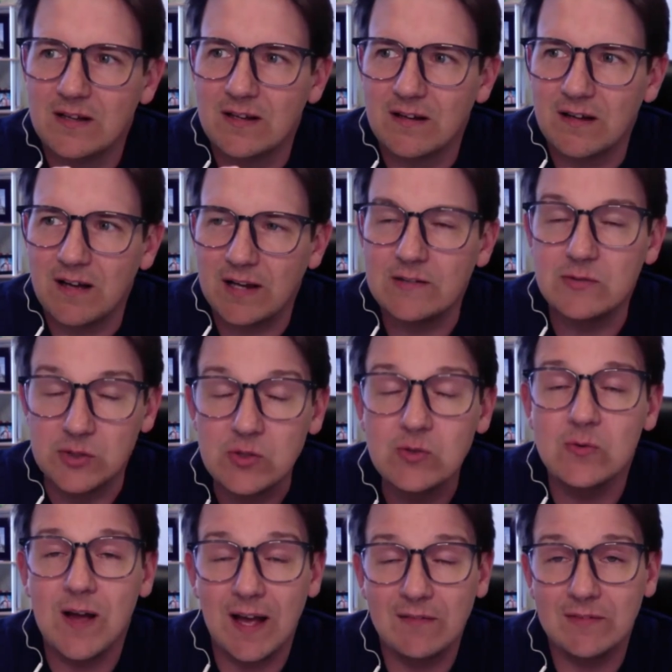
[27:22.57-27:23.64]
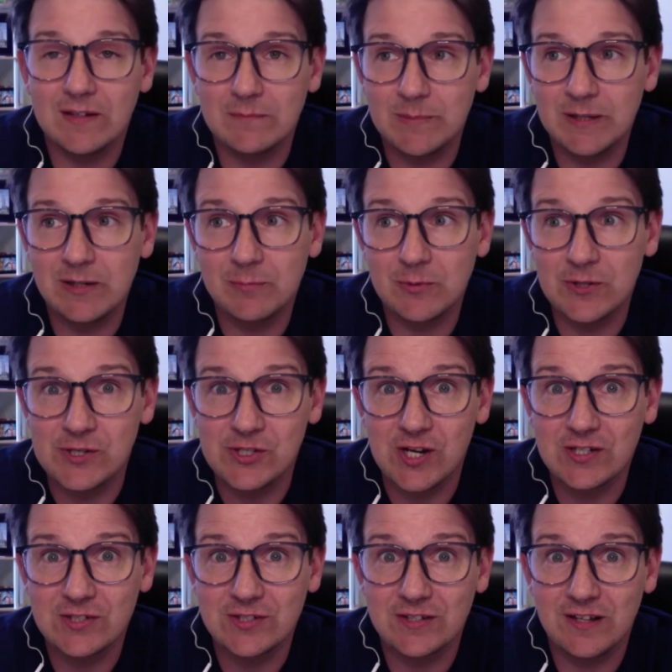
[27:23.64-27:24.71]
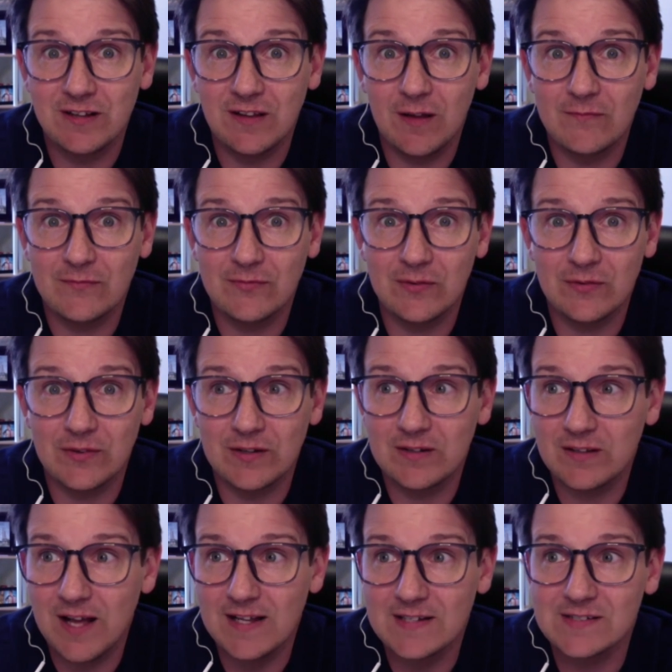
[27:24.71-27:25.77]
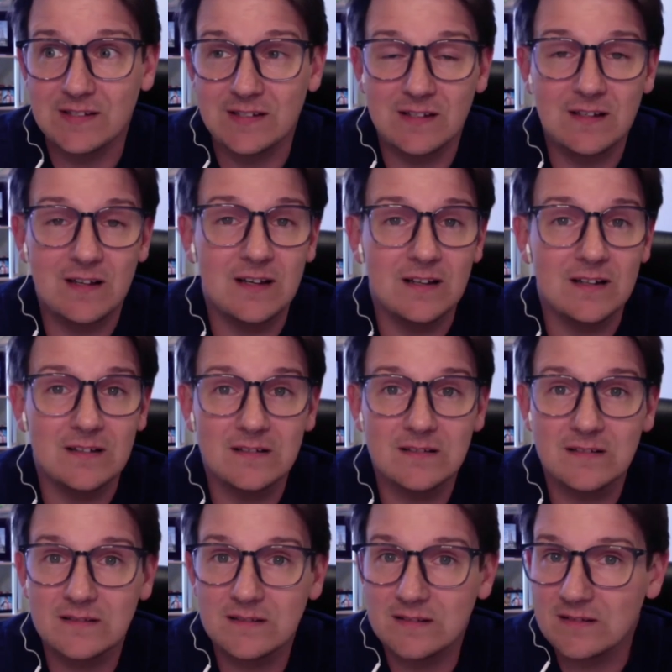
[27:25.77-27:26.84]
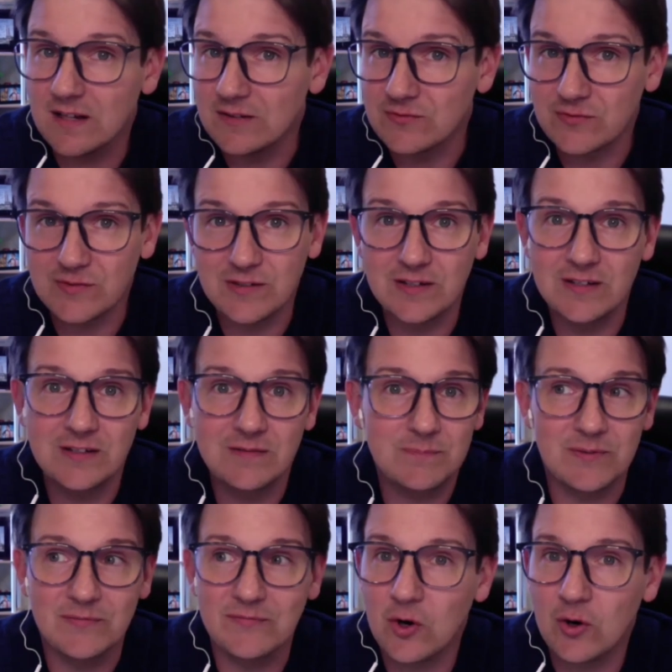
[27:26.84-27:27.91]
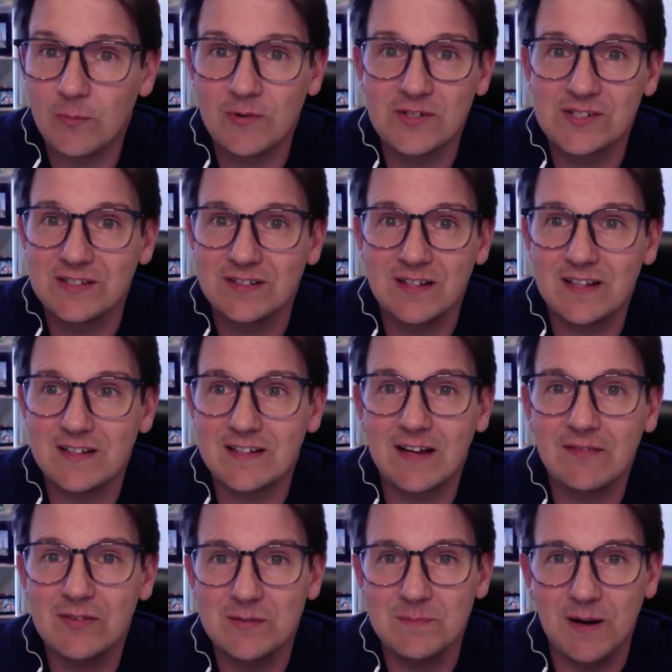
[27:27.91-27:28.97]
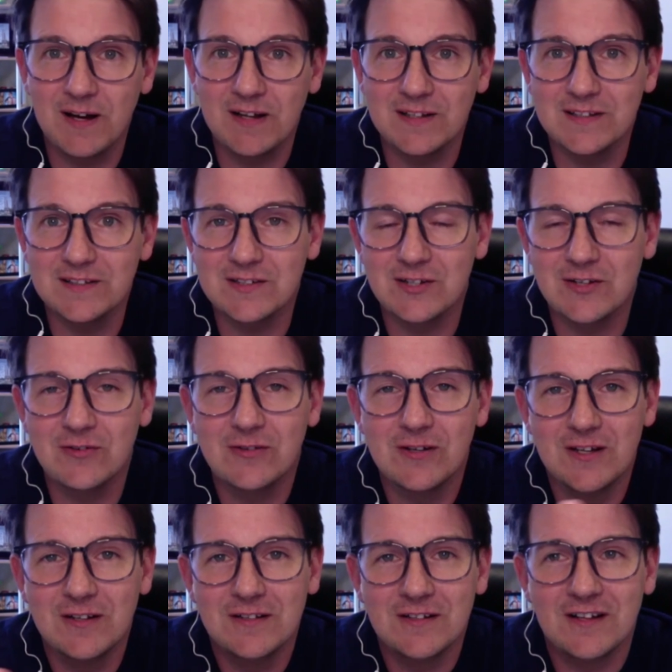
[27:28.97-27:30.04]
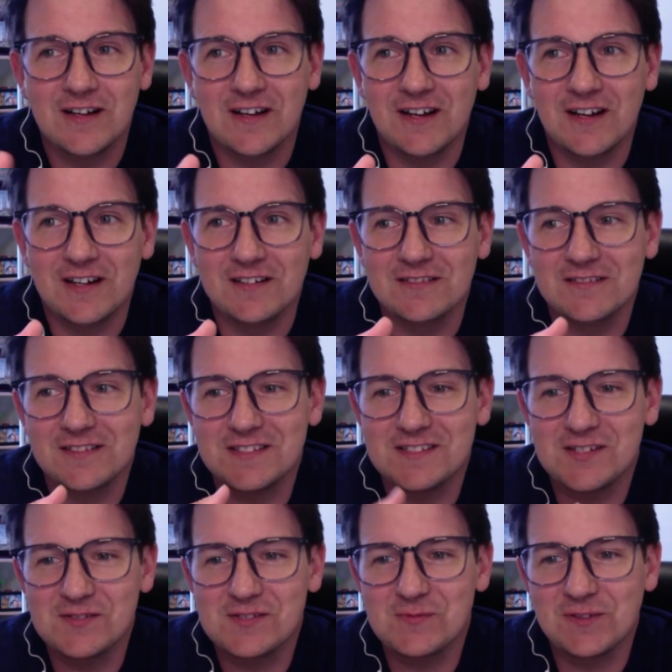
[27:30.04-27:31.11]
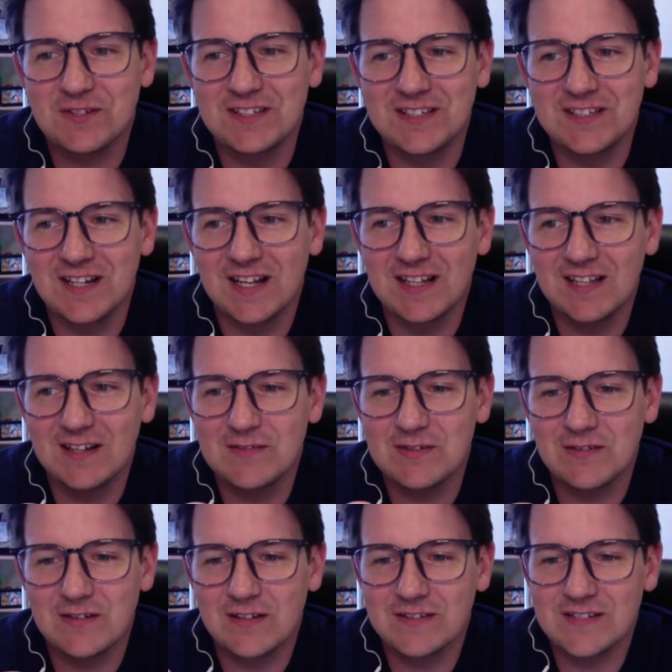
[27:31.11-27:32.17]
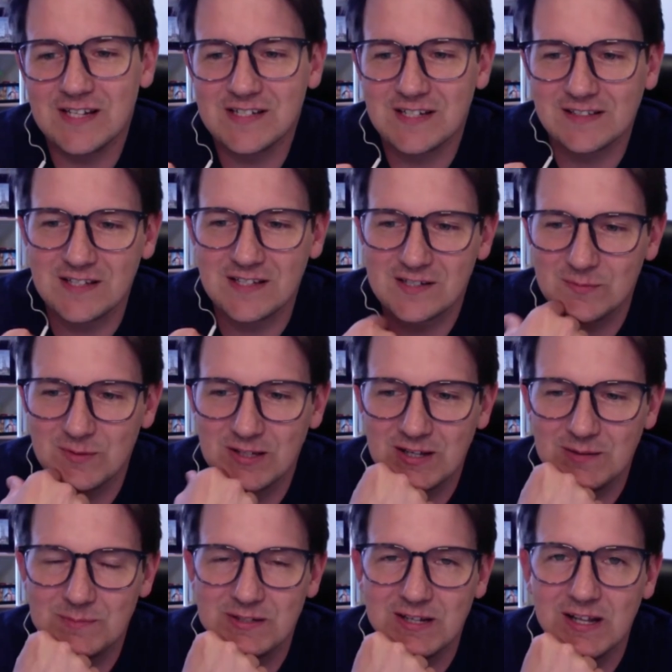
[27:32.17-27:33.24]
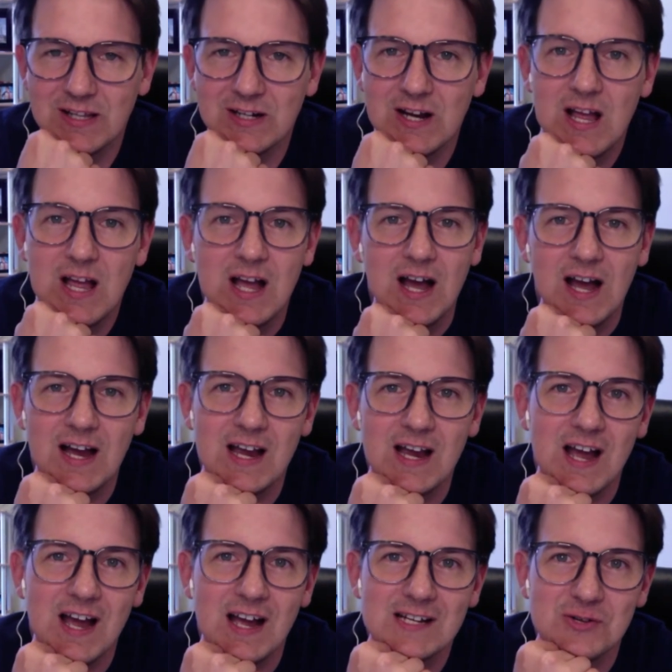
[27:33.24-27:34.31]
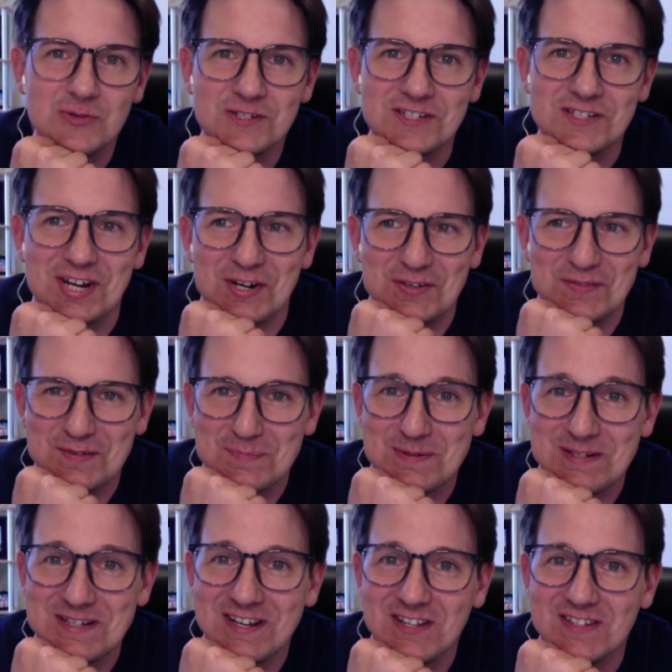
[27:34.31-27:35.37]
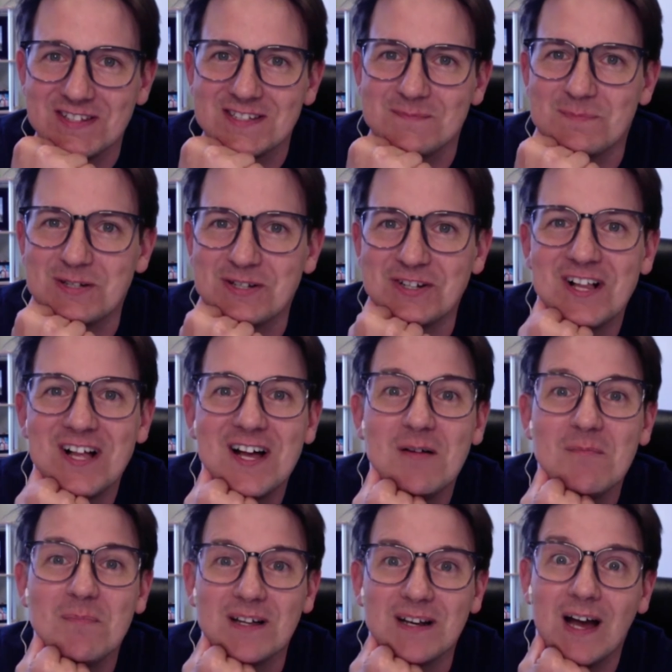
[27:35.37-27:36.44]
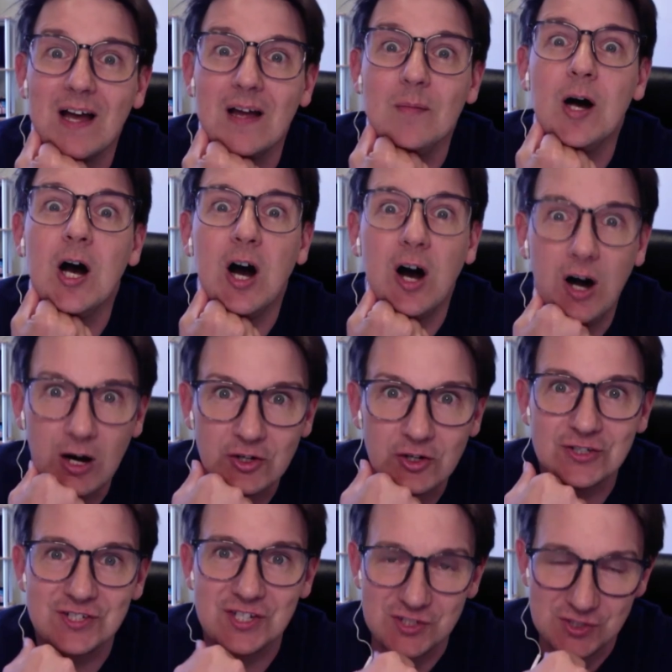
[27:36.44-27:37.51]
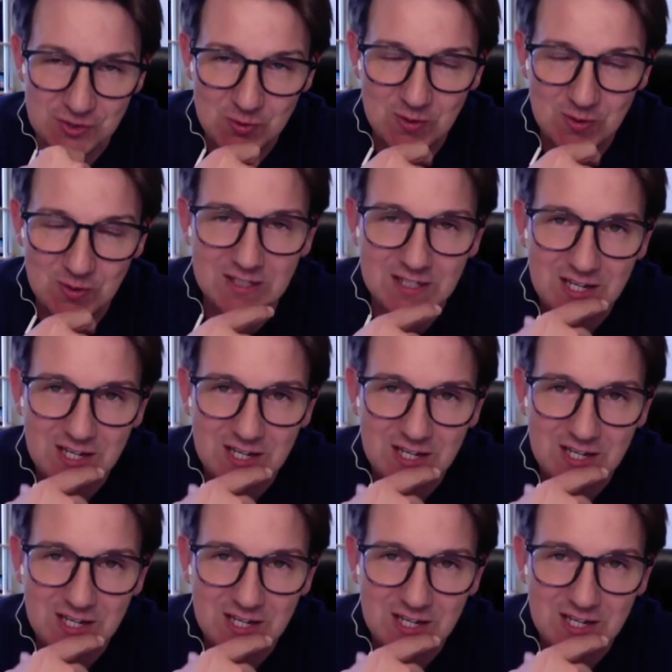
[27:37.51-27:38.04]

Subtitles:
I do have a big appreciation and love for the classic country performers and everybody, and so it's really neat. I love it on days like this when they come together. I don't deserve to be on this bill, but I'm honored to do it.